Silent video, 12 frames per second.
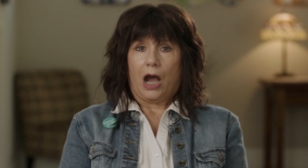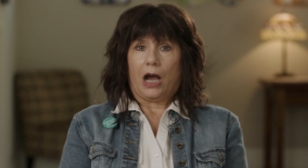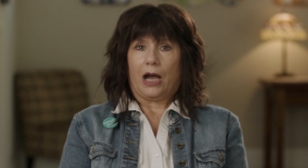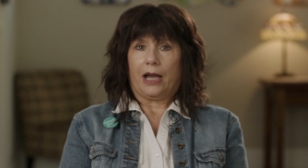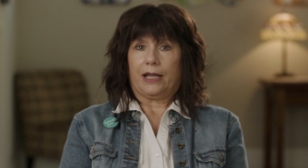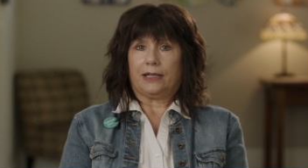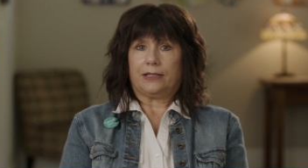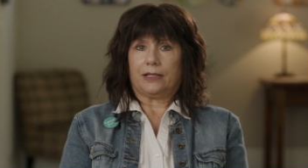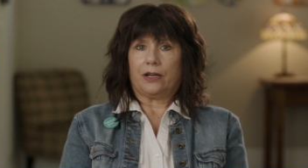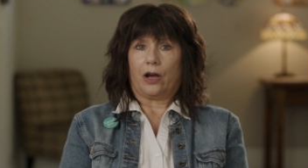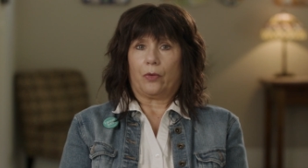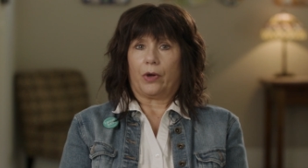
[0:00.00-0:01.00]
I
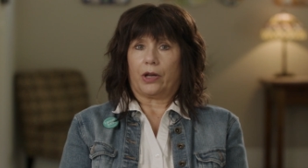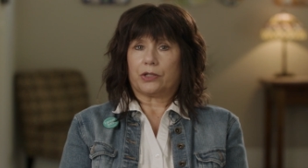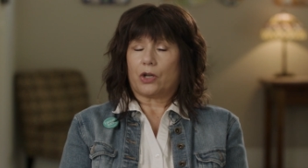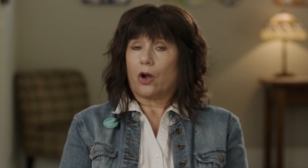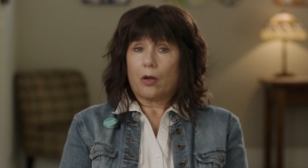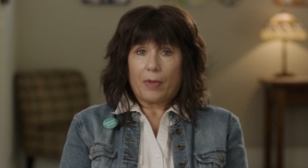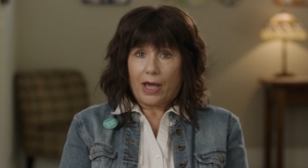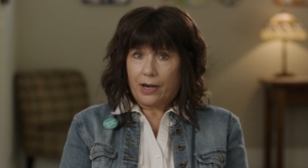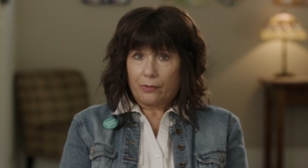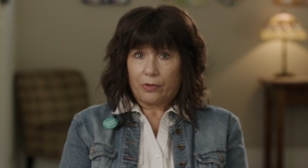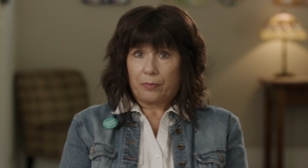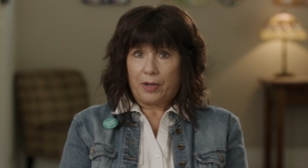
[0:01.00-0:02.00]
did not want to talk
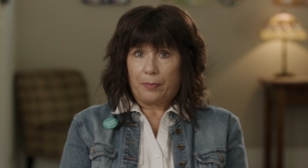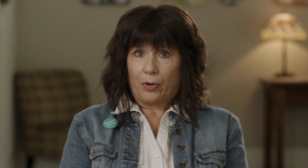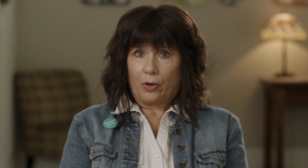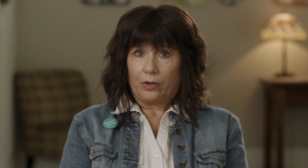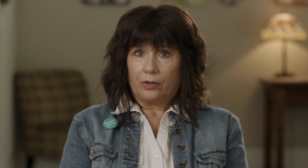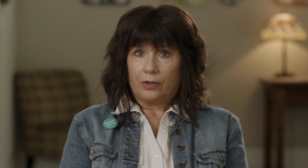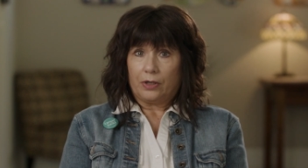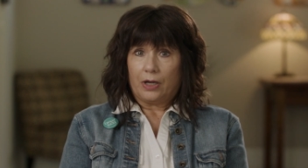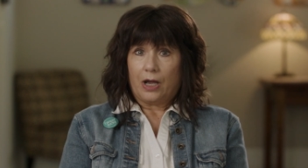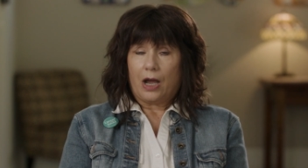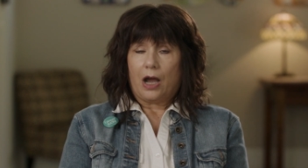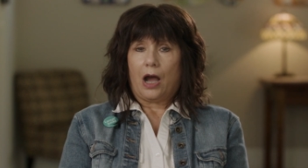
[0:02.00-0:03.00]
about it with people.
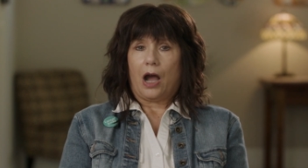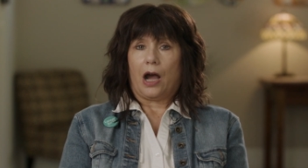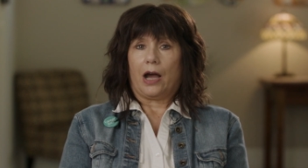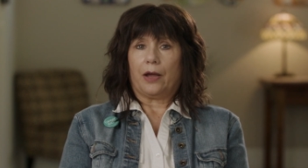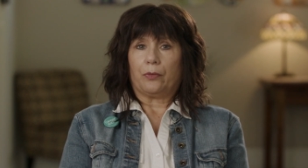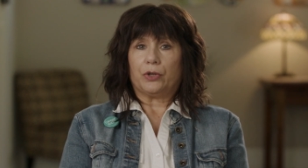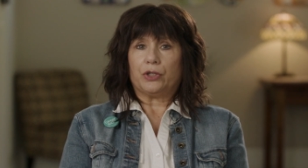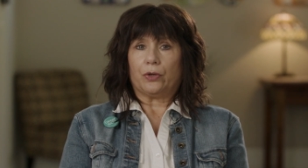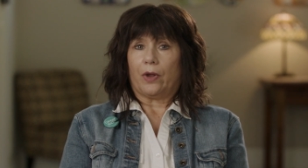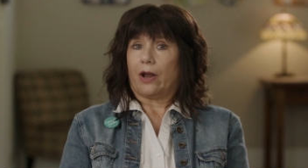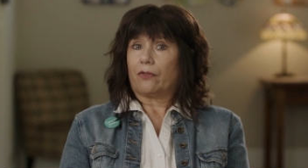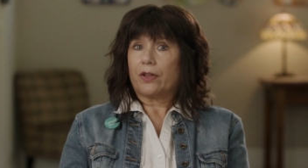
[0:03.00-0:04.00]
I would
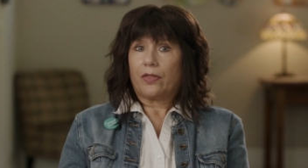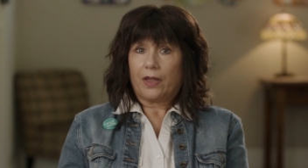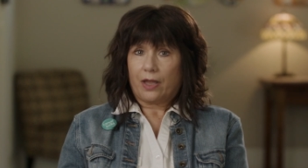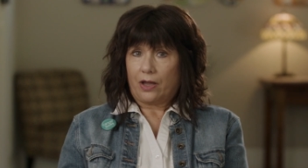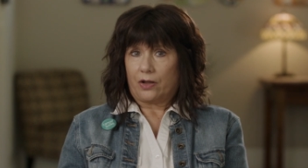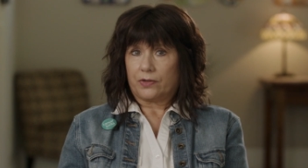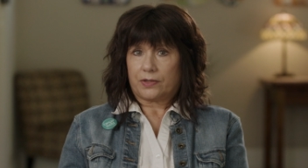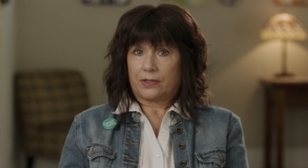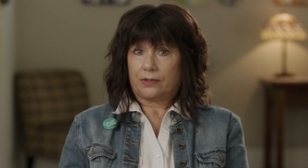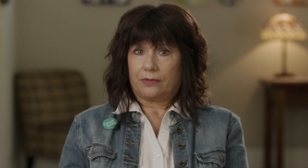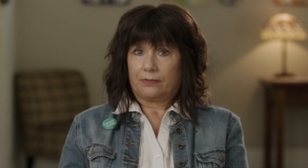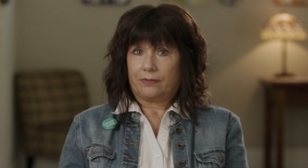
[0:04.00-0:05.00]
do everything
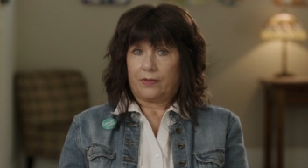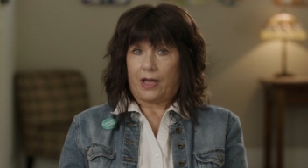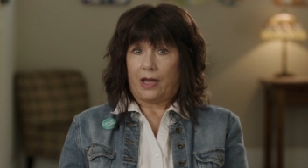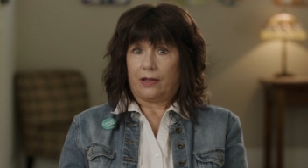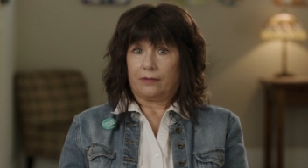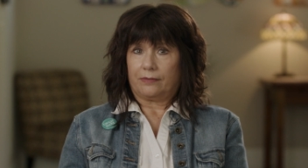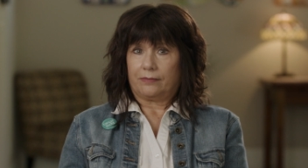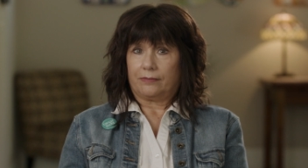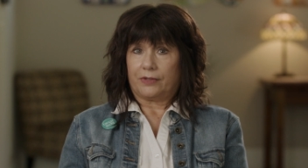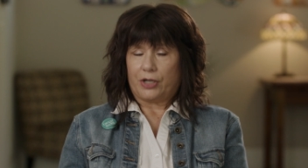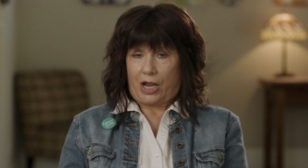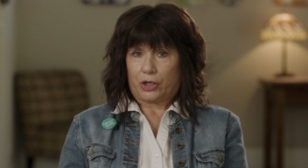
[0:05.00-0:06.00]
else that
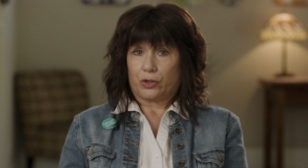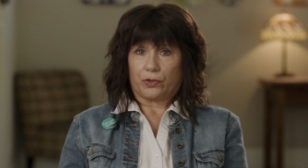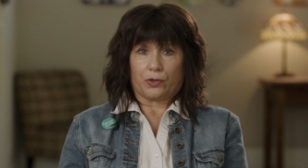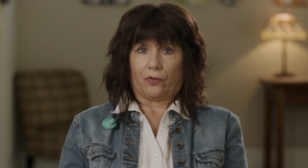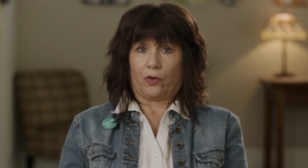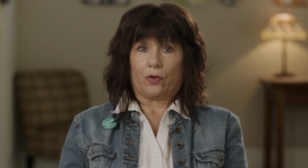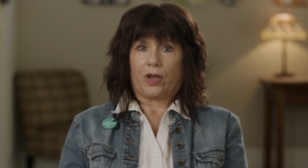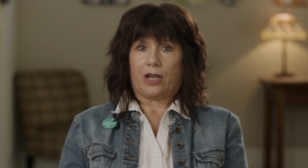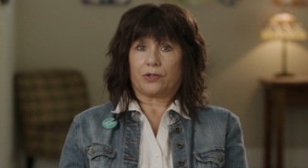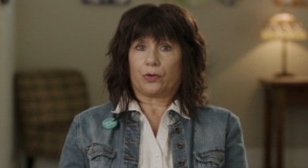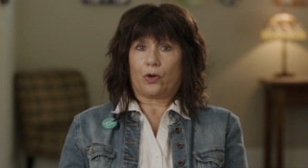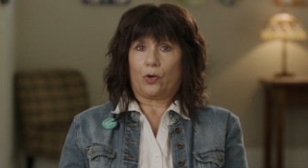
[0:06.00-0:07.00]
the National Cervical
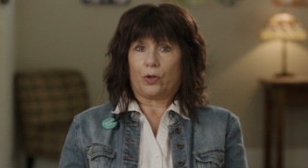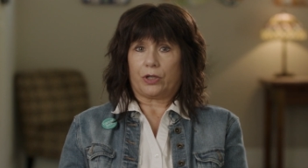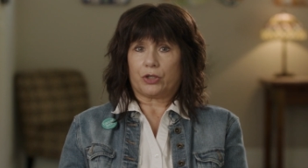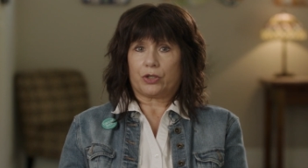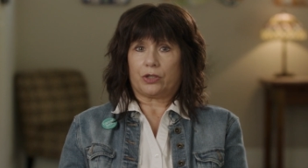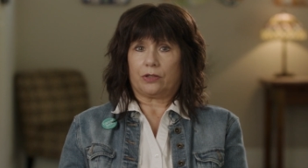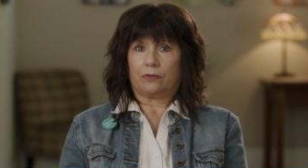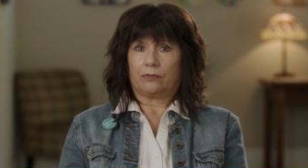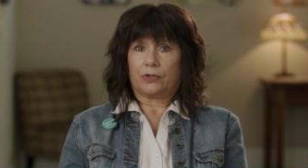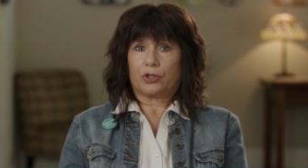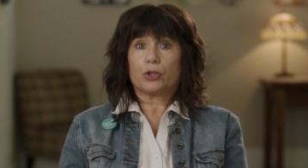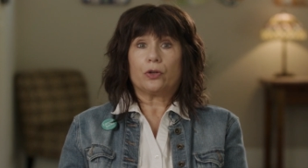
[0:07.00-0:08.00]
Cancer
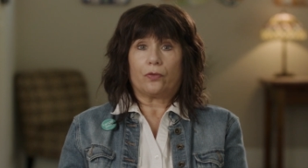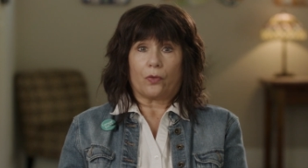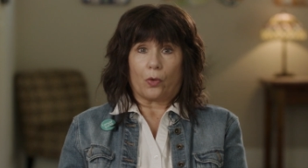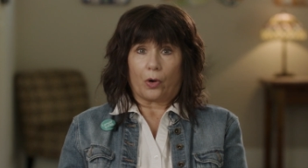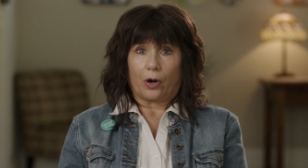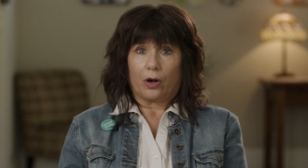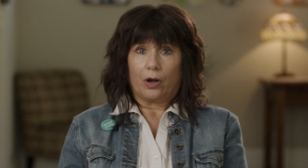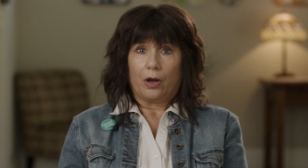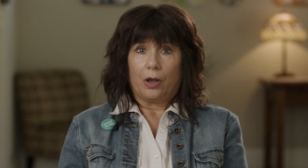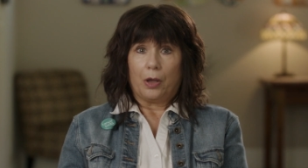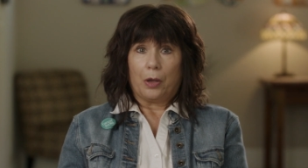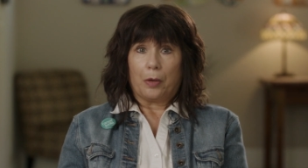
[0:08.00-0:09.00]
Coalition stood for,
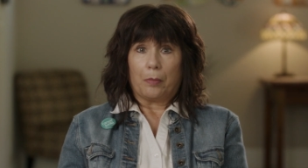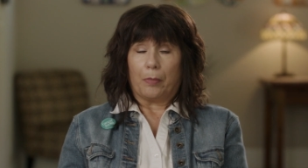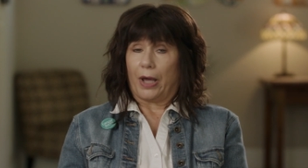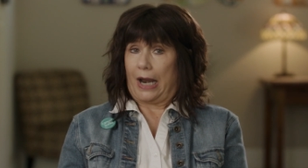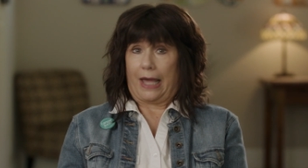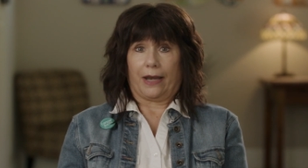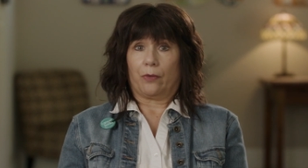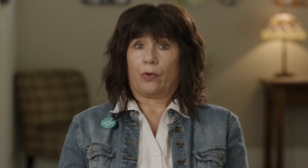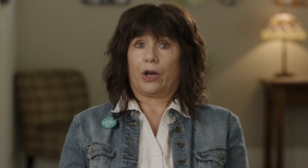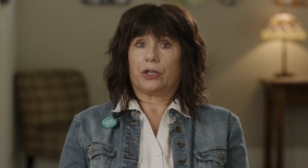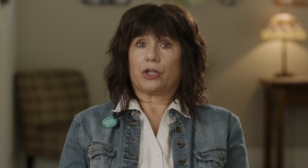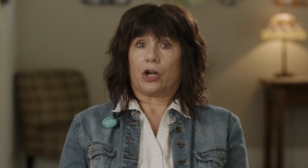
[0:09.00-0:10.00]
but I didn't
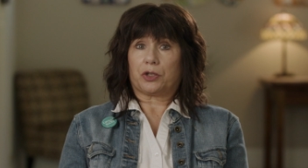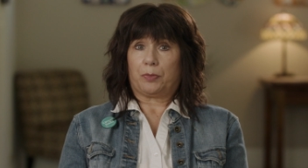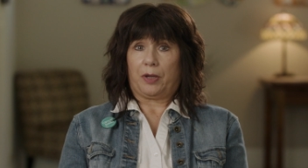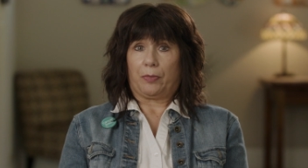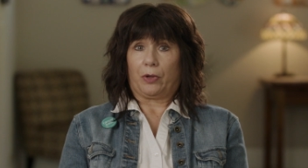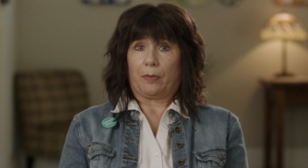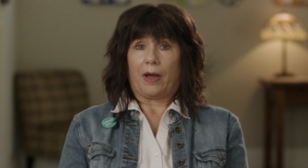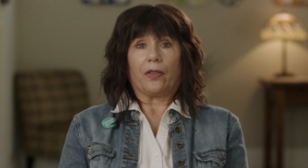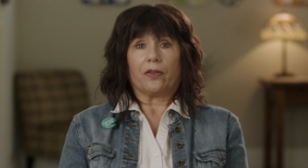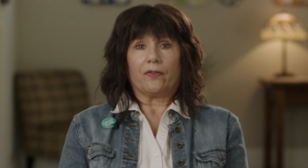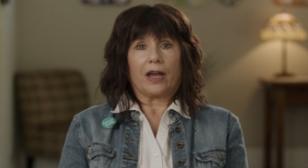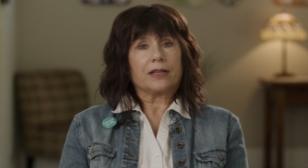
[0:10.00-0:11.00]
want to talk to people
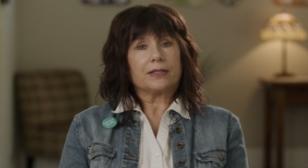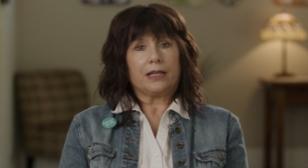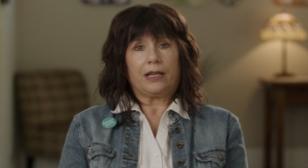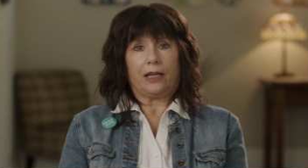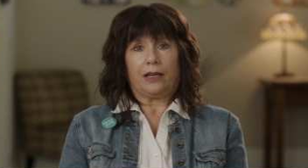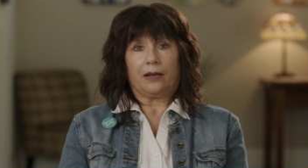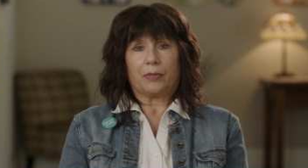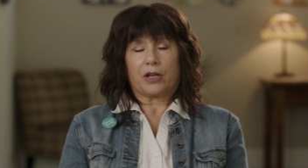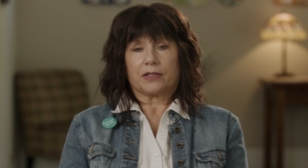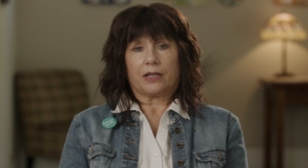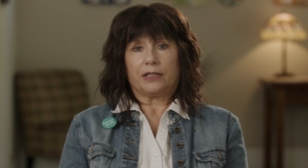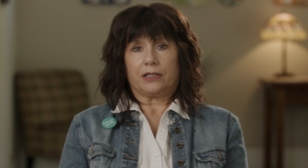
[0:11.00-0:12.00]
about the vaccine
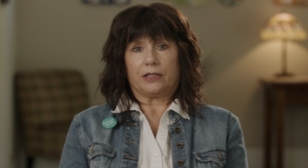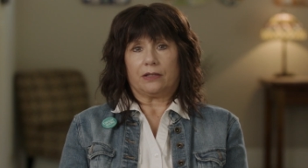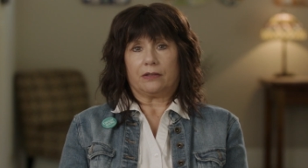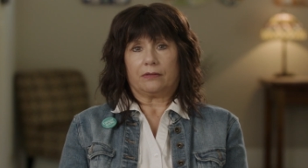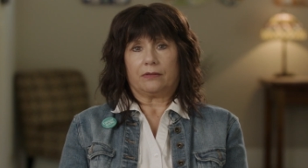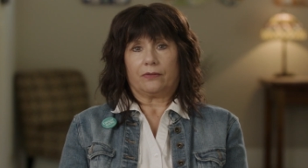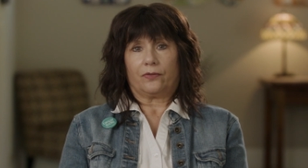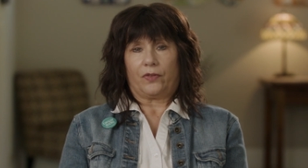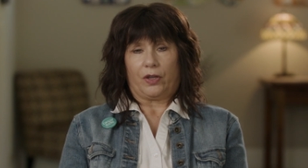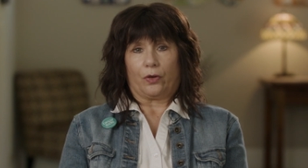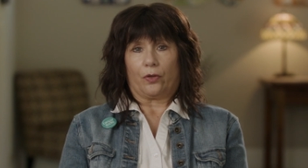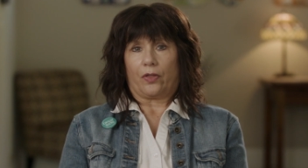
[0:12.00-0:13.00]
because I didn't
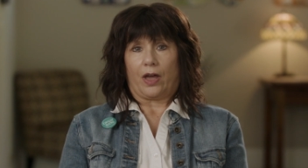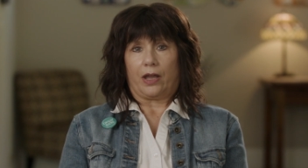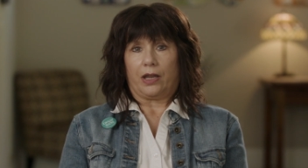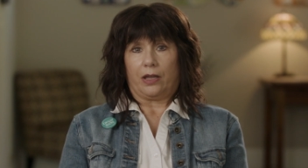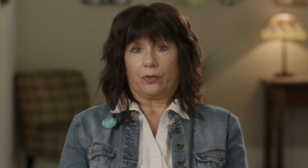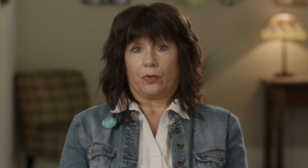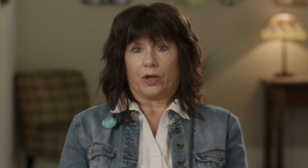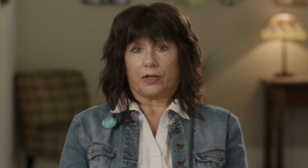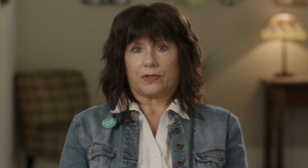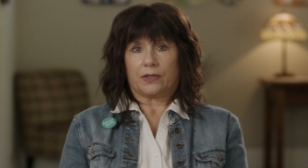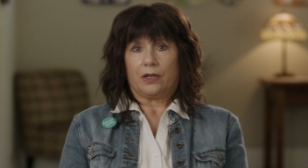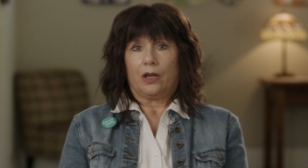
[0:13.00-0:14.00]
feel that it
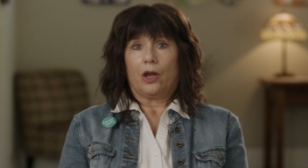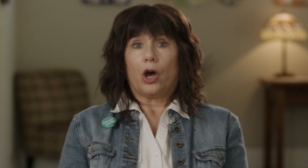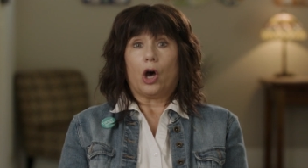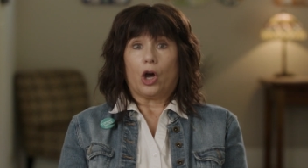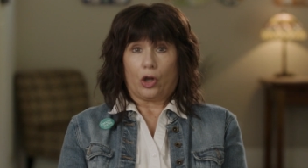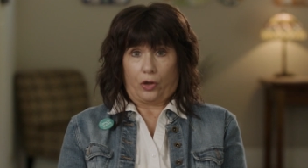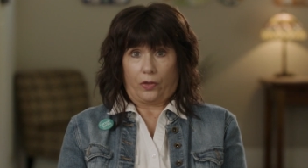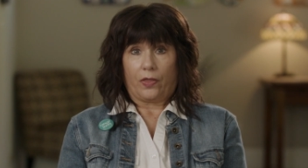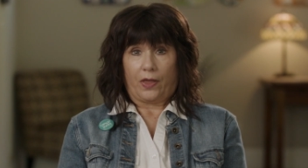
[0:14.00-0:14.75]
was a good